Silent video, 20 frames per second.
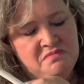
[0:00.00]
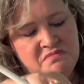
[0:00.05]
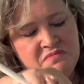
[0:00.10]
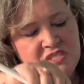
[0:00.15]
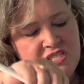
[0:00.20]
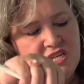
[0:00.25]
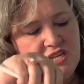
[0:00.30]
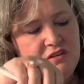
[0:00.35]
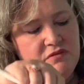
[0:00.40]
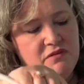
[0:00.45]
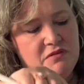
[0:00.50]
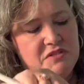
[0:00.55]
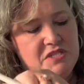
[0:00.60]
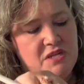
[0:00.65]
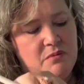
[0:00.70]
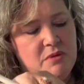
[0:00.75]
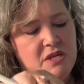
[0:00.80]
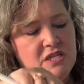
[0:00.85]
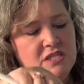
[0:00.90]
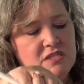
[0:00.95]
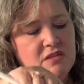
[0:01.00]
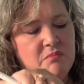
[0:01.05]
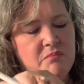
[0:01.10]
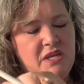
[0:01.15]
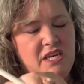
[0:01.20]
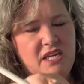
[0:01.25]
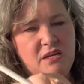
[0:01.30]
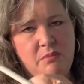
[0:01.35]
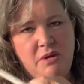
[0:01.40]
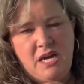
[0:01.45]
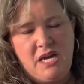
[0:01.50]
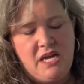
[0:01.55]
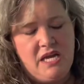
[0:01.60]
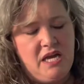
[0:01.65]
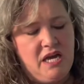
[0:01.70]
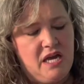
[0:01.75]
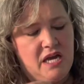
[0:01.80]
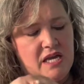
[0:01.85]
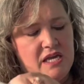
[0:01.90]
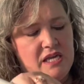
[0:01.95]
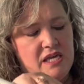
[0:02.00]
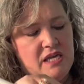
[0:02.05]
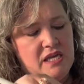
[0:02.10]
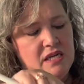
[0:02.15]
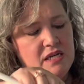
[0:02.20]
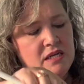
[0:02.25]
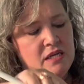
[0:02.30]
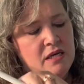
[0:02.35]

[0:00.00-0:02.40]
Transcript: 10 to 15 minutes on medium-high heat